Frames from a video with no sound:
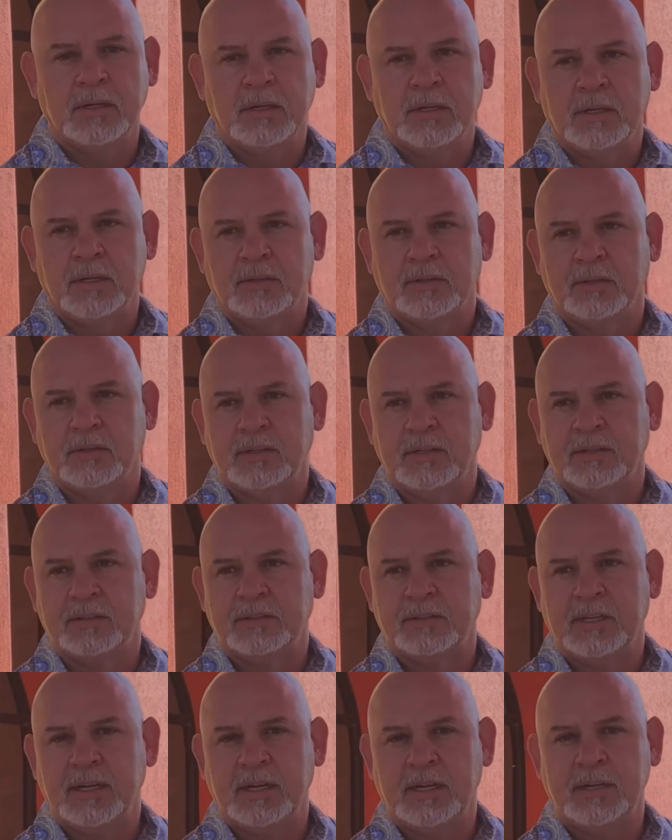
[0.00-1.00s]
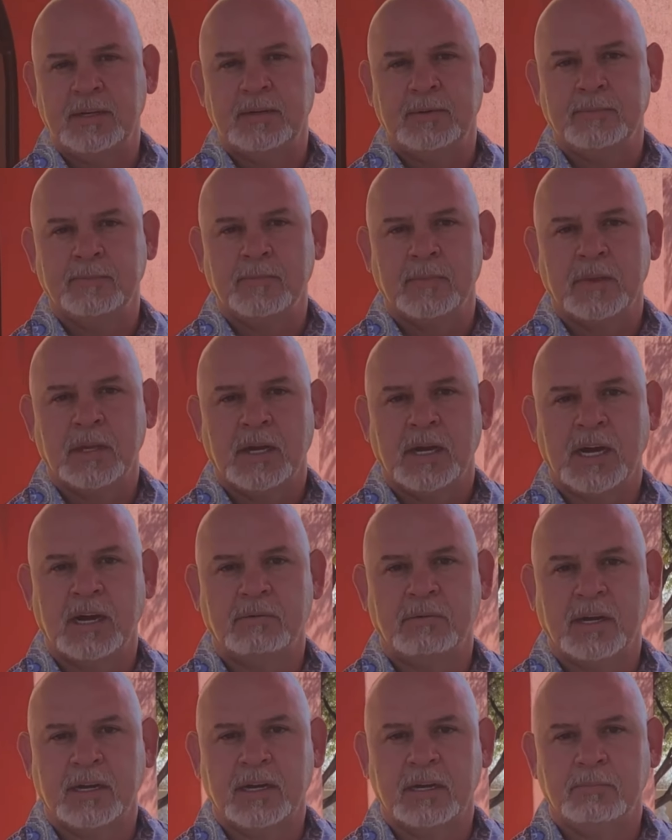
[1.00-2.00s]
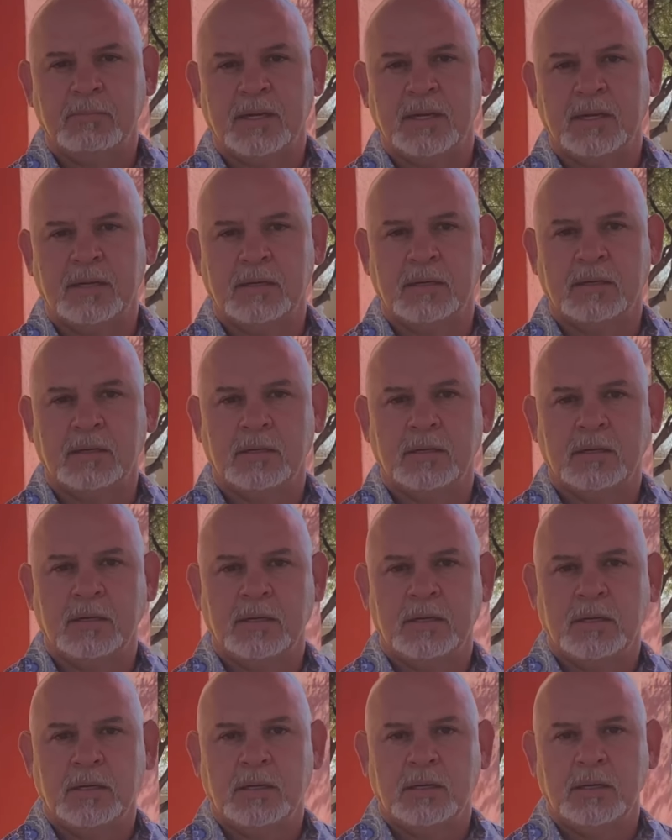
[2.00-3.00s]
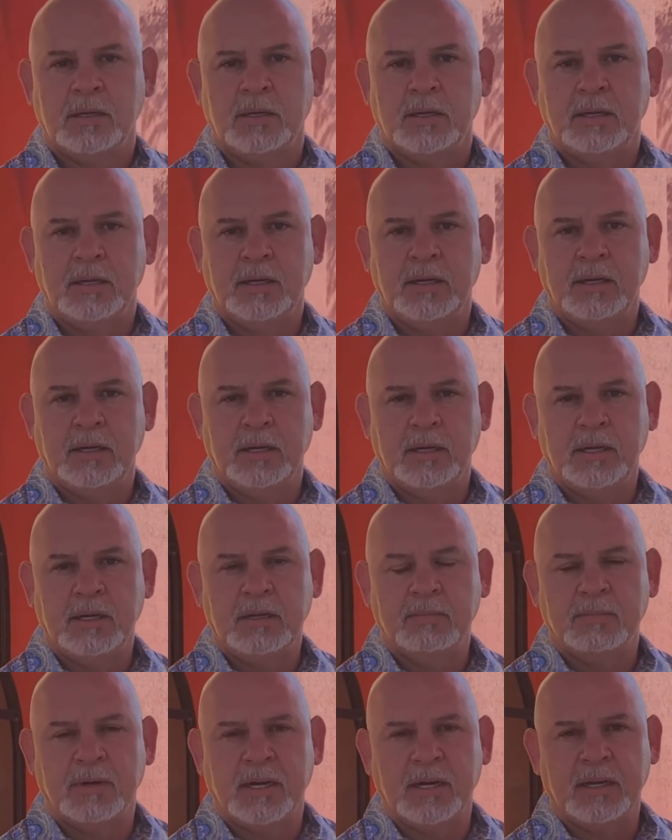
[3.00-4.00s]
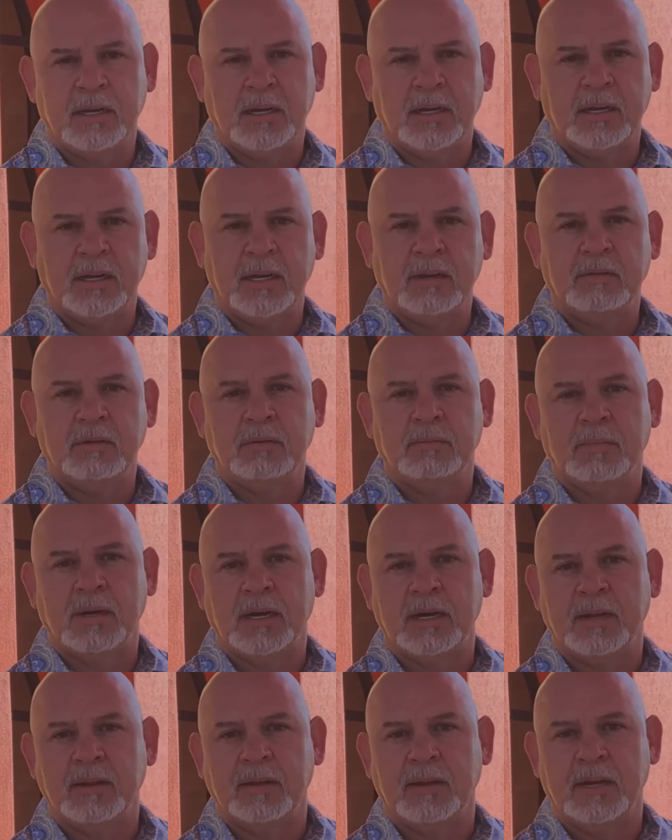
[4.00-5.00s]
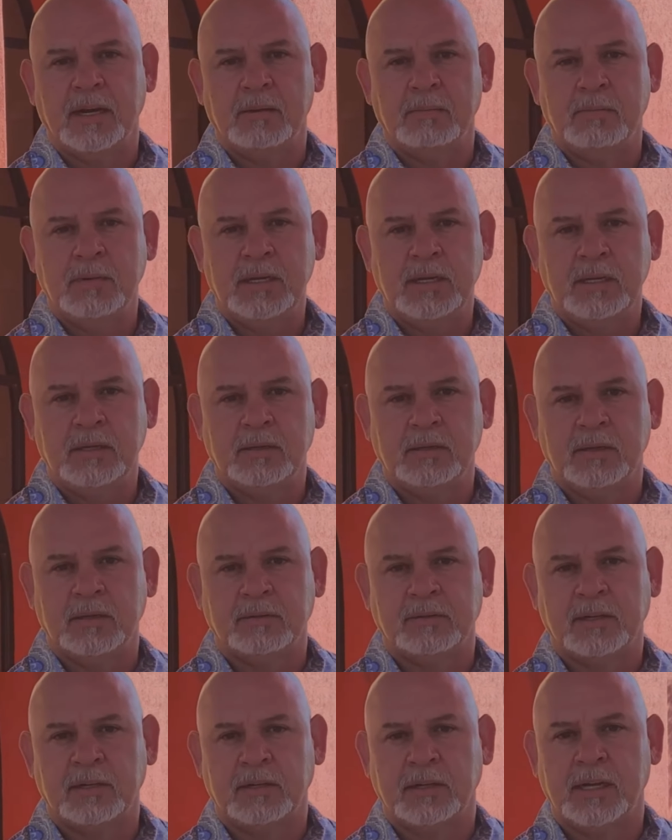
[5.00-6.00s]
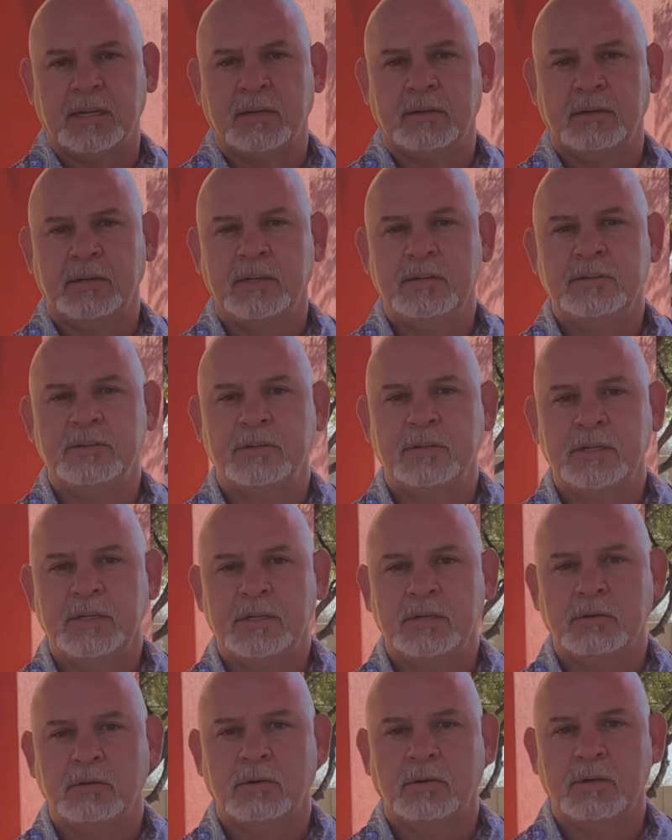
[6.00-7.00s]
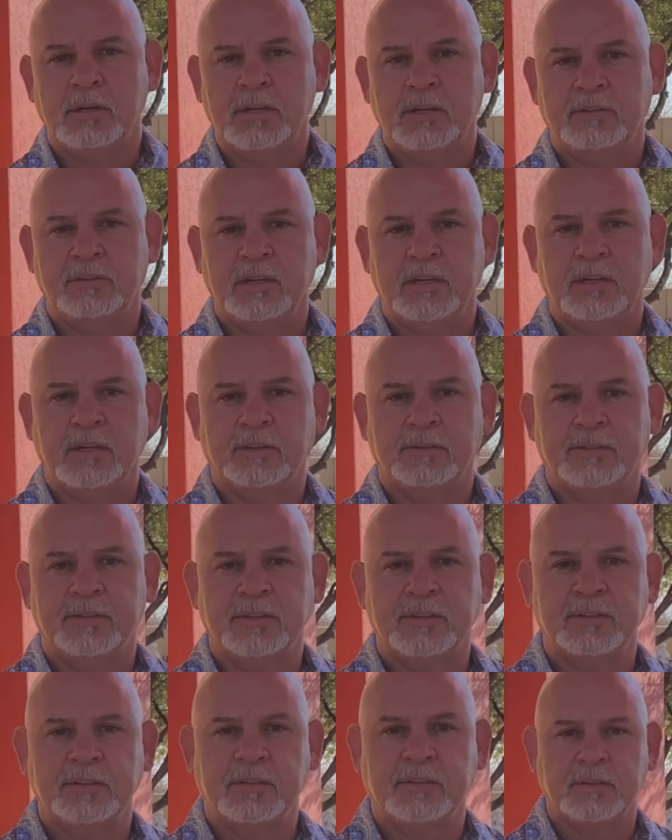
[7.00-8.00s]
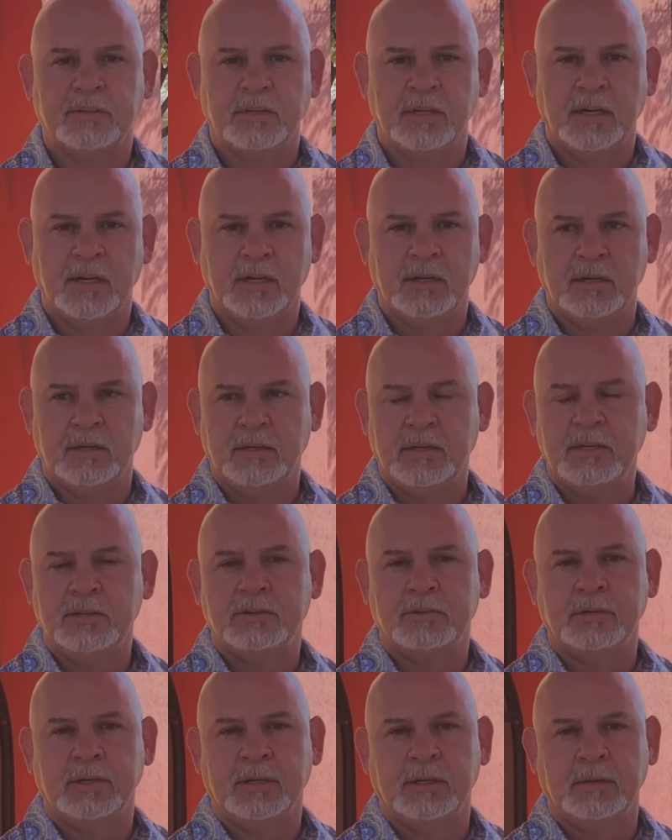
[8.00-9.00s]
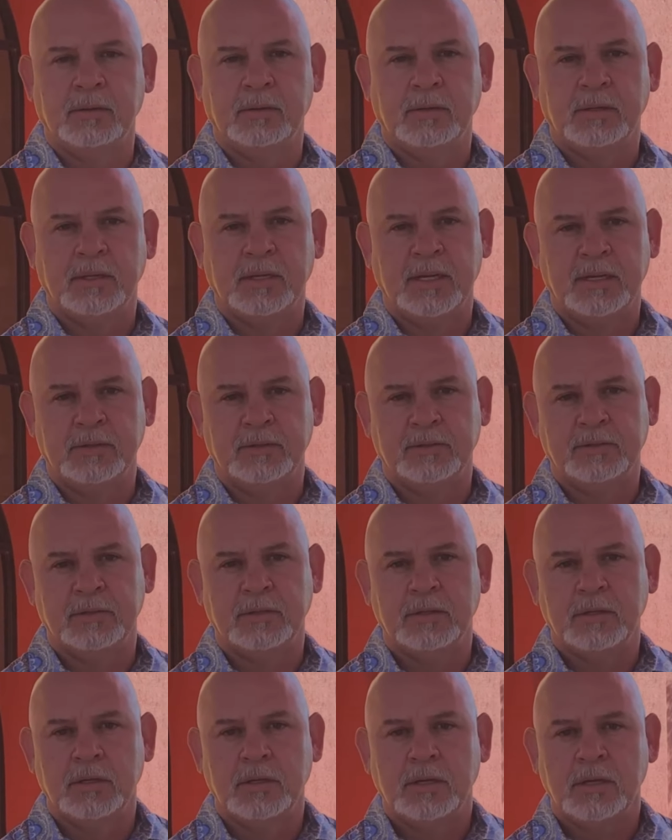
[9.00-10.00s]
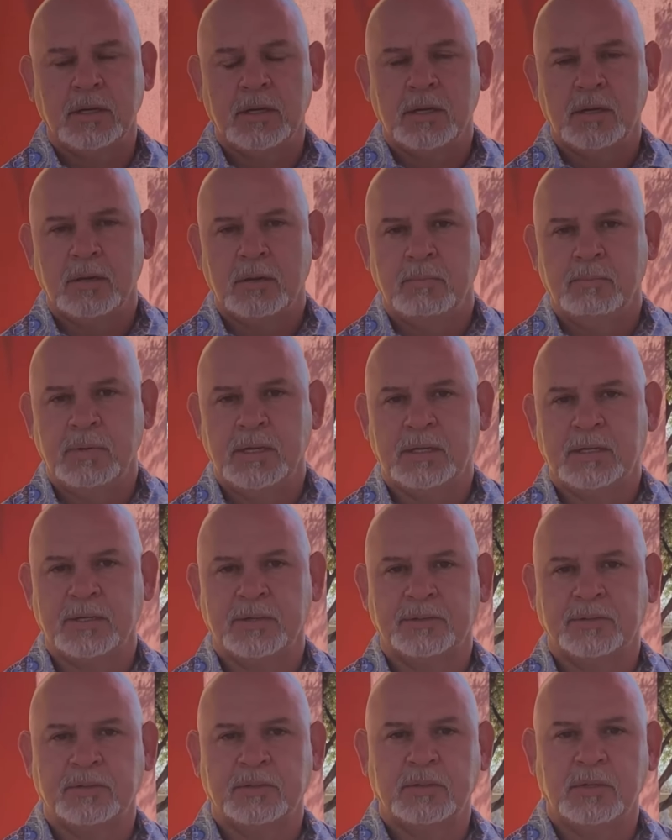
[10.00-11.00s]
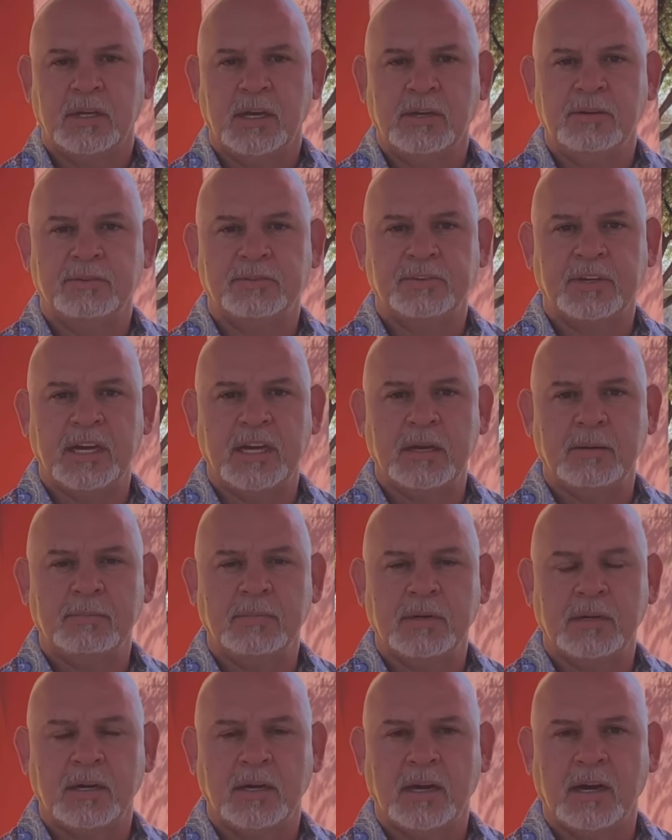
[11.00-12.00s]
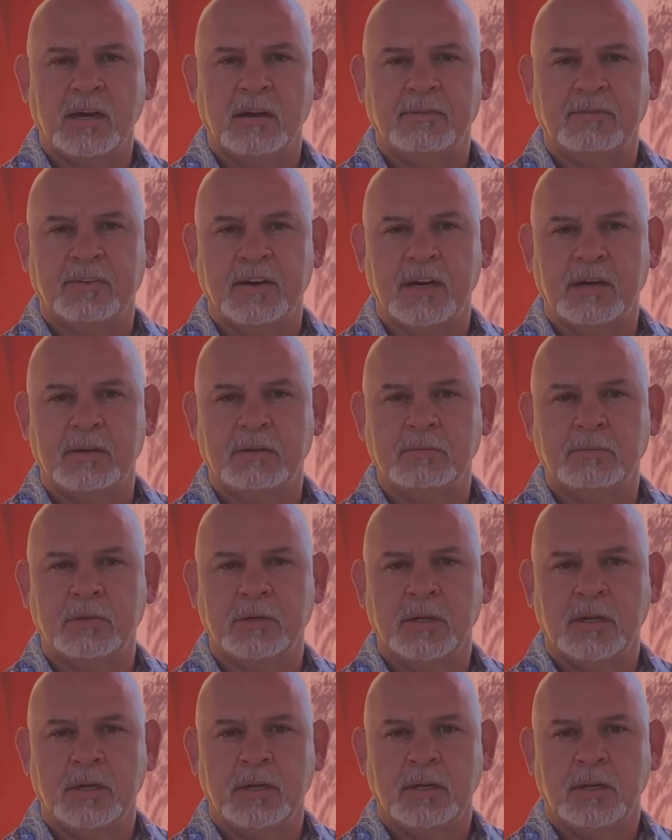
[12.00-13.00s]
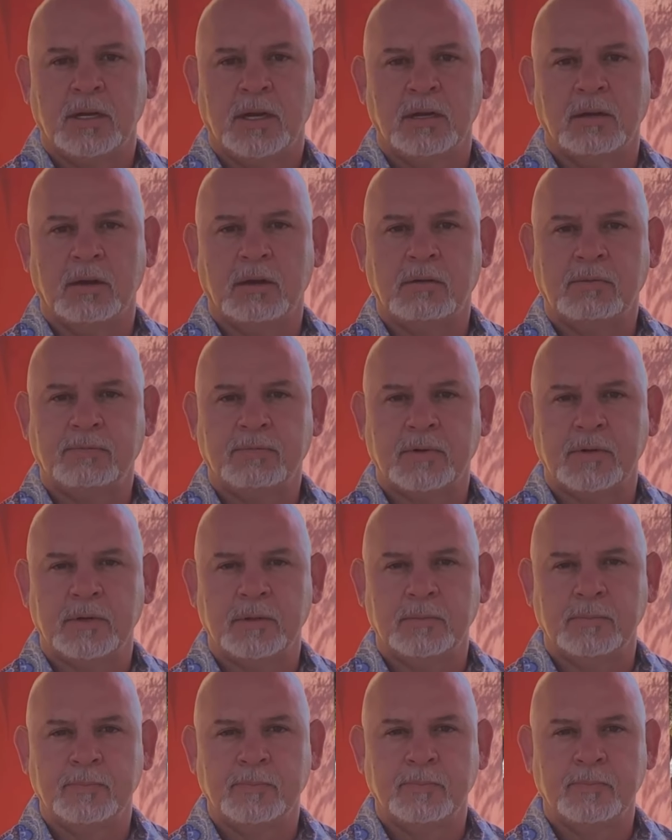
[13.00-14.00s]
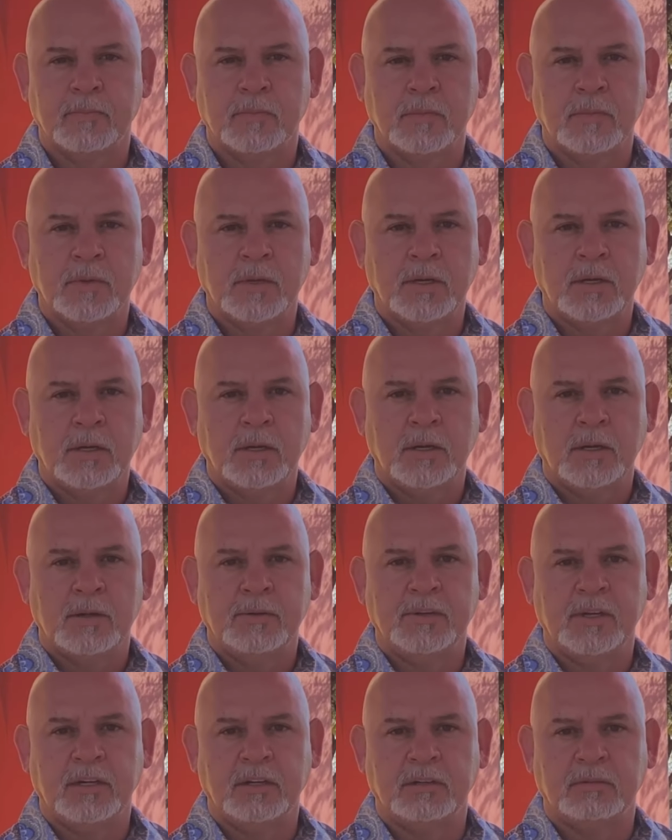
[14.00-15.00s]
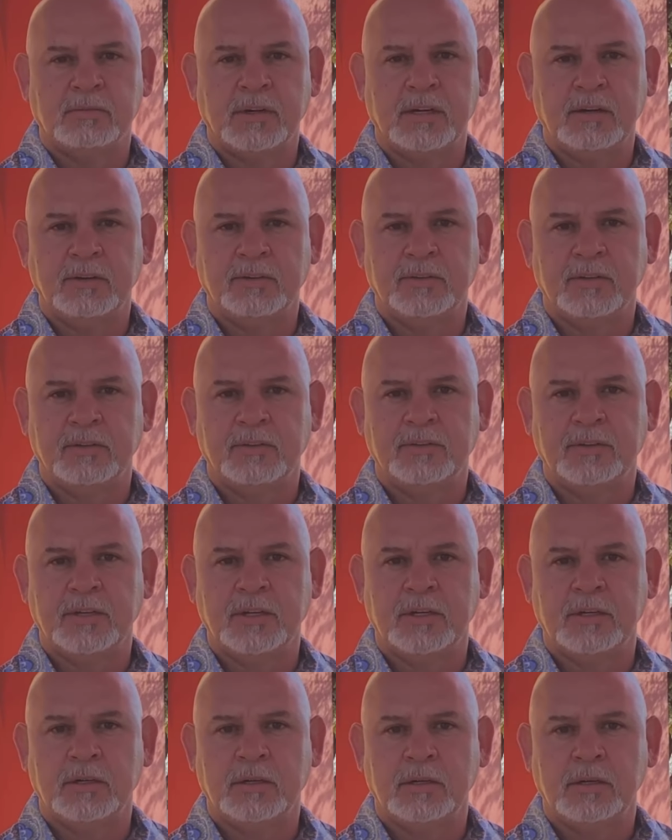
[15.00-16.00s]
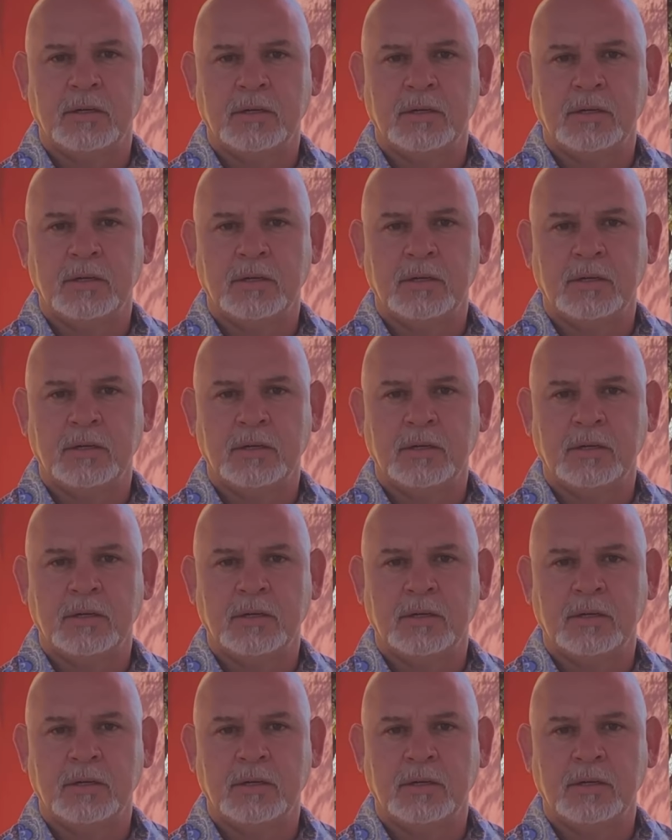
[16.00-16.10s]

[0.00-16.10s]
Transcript: to this day, I recommend anybody and everybody that I meet has had an injury or needs any assistance in an injury case. In SAM, I found a law firm that is very sincere,